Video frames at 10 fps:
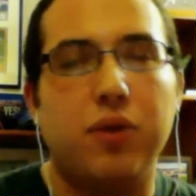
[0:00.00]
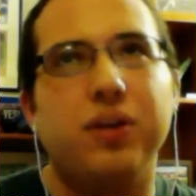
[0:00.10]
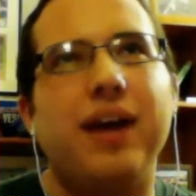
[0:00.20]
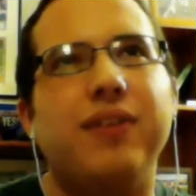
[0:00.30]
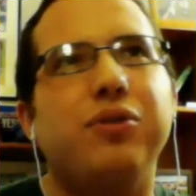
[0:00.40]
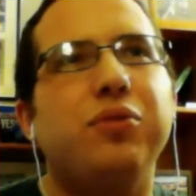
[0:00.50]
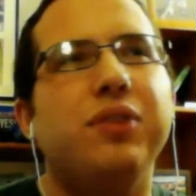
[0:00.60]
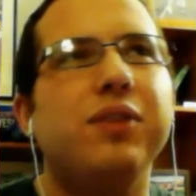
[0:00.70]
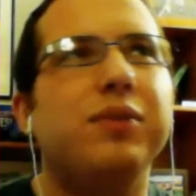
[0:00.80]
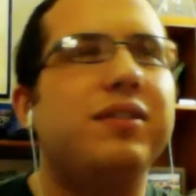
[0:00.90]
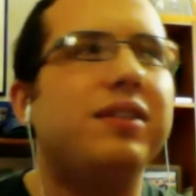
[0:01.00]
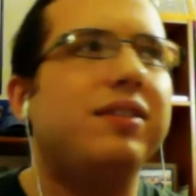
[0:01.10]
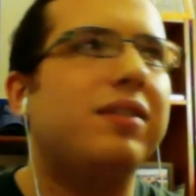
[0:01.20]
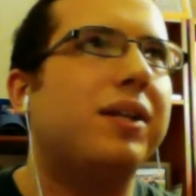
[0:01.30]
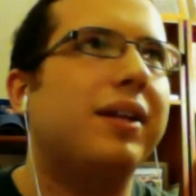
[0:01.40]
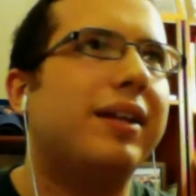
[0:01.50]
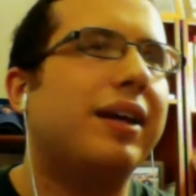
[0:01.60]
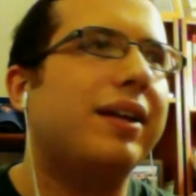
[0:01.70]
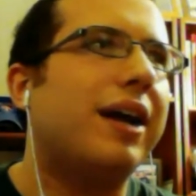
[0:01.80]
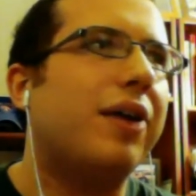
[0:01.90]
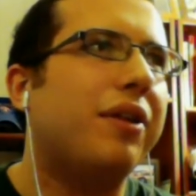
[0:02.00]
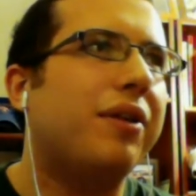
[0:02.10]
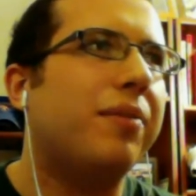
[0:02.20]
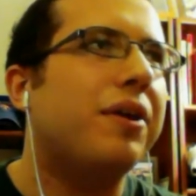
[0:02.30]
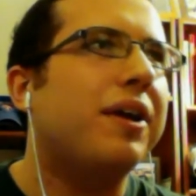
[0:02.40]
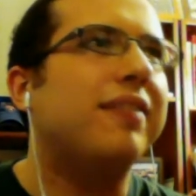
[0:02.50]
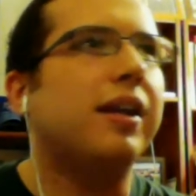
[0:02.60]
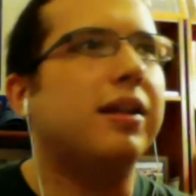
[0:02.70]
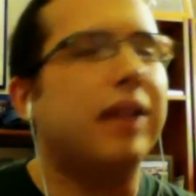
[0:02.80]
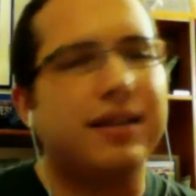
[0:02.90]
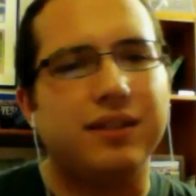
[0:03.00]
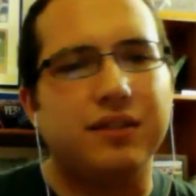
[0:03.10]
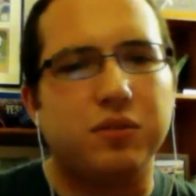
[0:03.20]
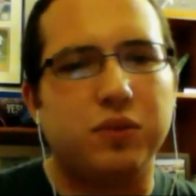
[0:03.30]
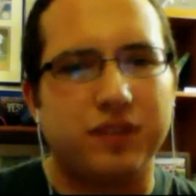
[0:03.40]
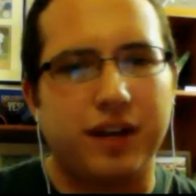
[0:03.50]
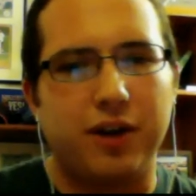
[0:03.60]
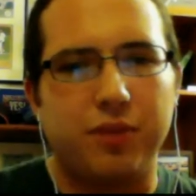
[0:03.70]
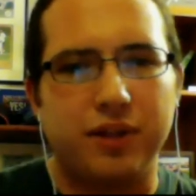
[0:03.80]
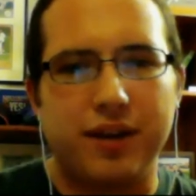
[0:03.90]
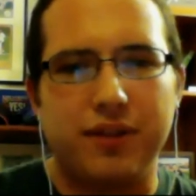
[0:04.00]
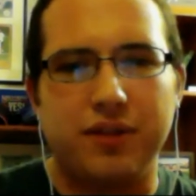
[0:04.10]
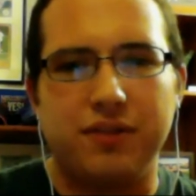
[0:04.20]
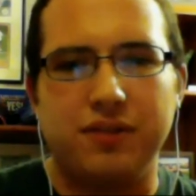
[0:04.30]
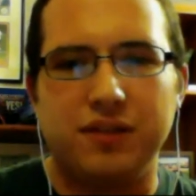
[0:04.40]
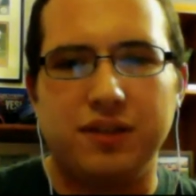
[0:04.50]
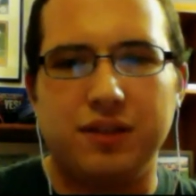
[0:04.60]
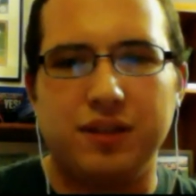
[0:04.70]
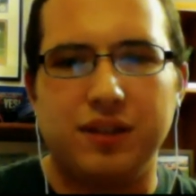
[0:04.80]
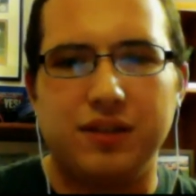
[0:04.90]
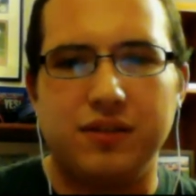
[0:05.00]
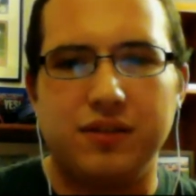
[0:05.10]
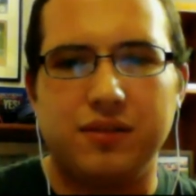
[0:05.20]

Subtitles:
you'd think we'd see something like that. Now that it's like last season was air, but now this season is